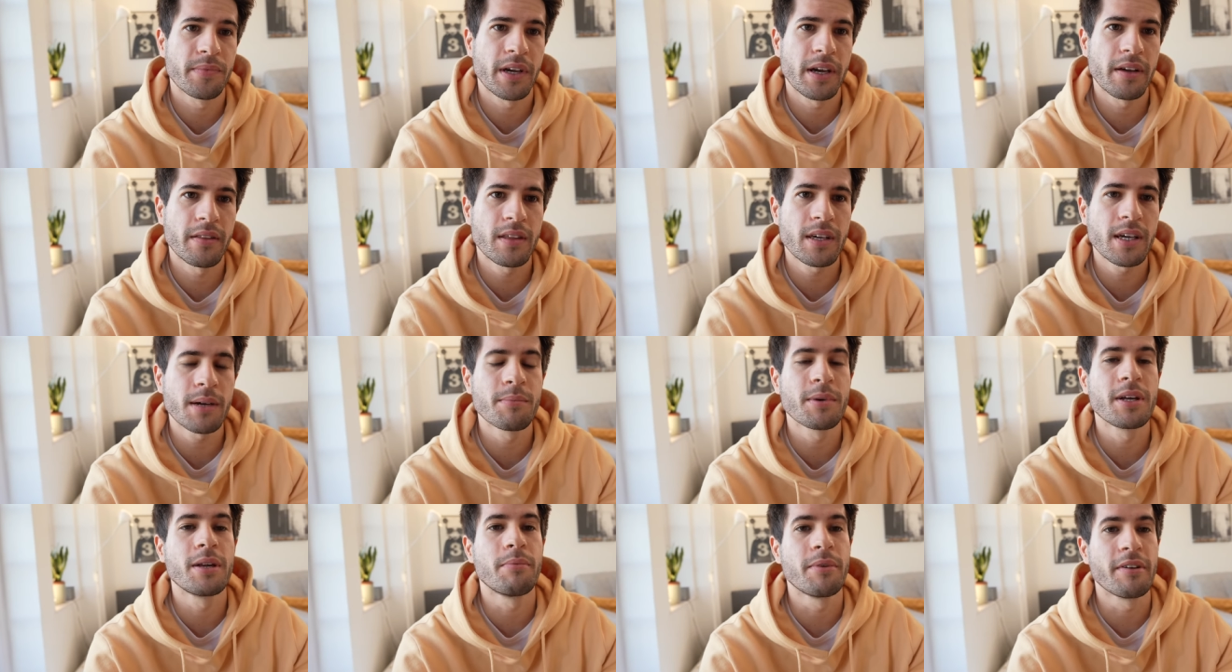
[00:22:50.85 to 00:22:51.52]
I think
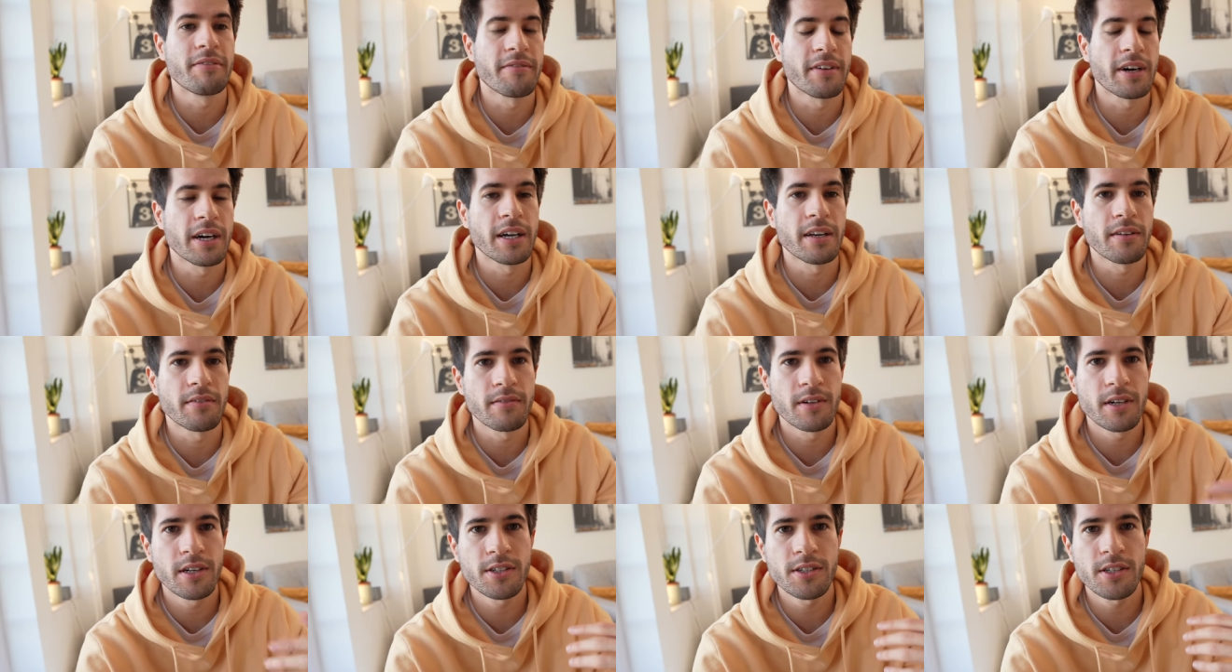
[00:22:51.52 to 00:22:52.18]
I'm gonna be fine.
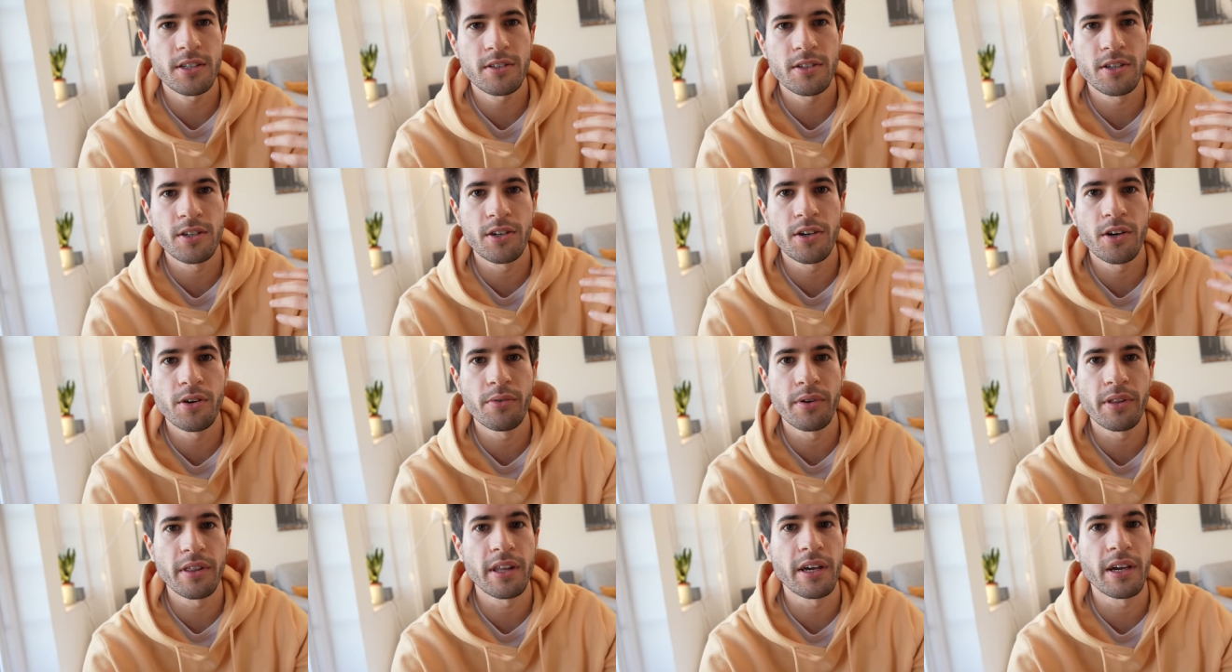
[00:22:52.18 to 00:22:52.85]
I just need to
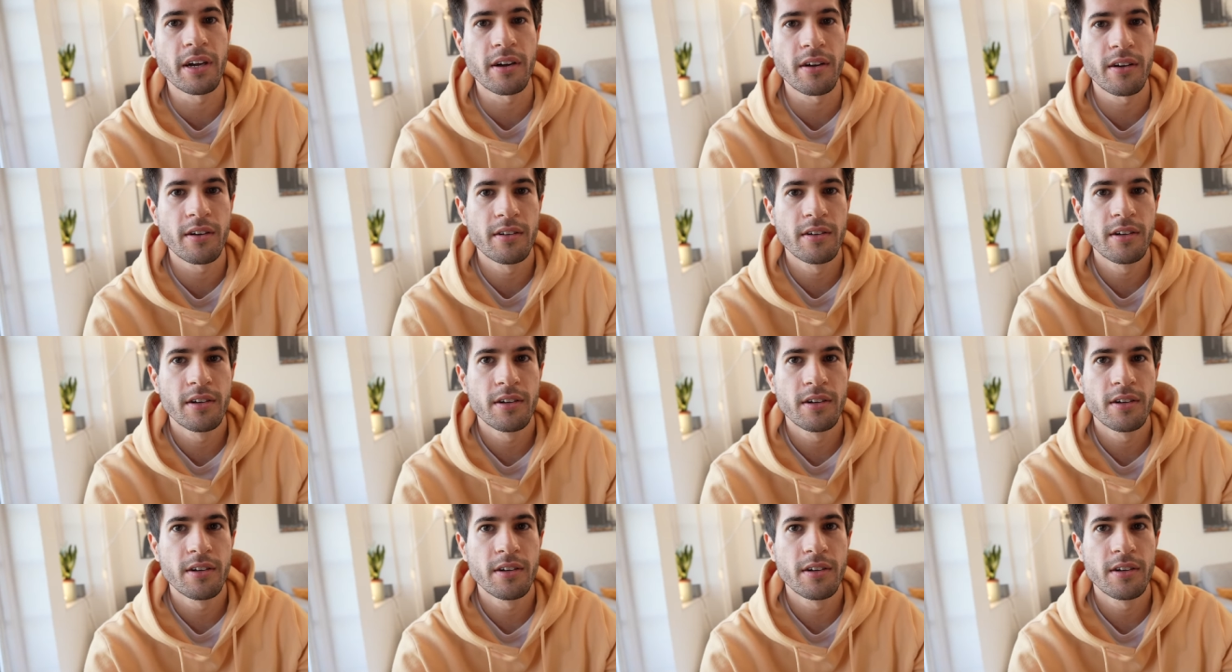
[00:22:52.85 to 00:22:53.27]
go in there,